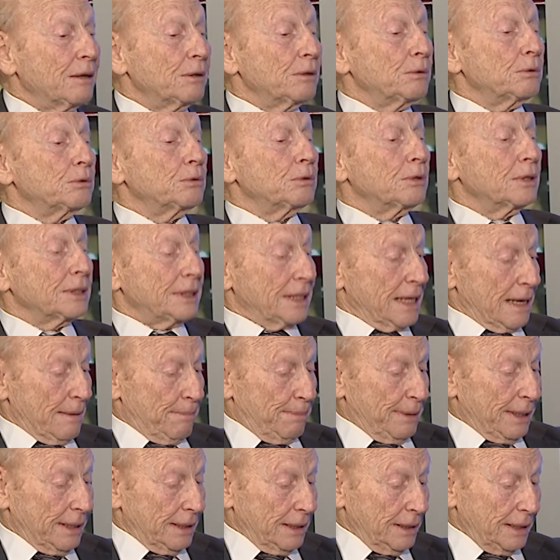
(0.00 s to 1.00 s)
what
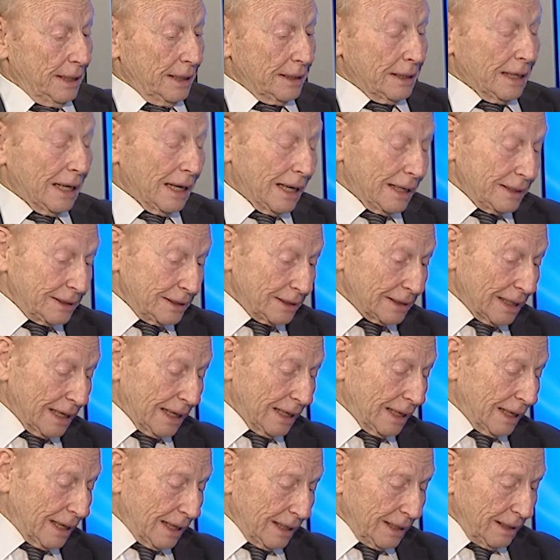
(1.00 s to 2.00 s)
happened that
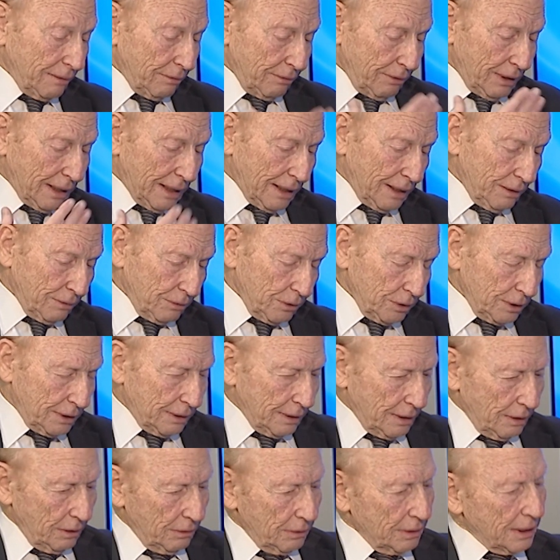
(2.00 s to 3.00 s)
I wrote
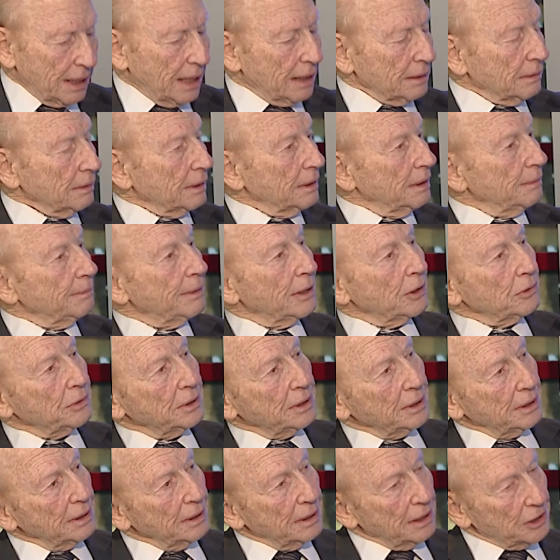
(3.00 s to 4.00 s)
a long article about
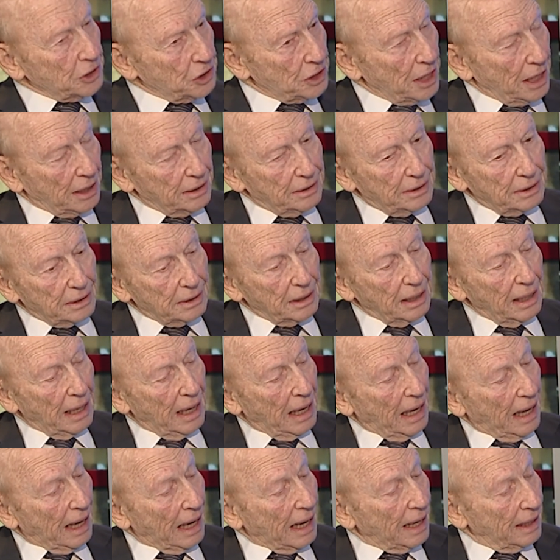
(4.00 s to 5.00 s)
it, and I checked it.
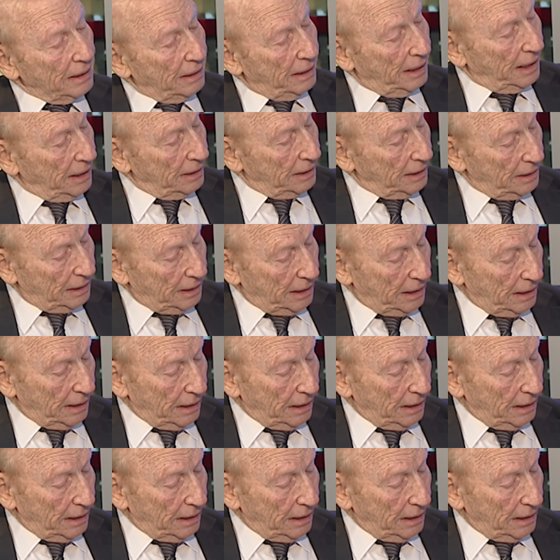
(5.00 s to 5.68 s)
I think that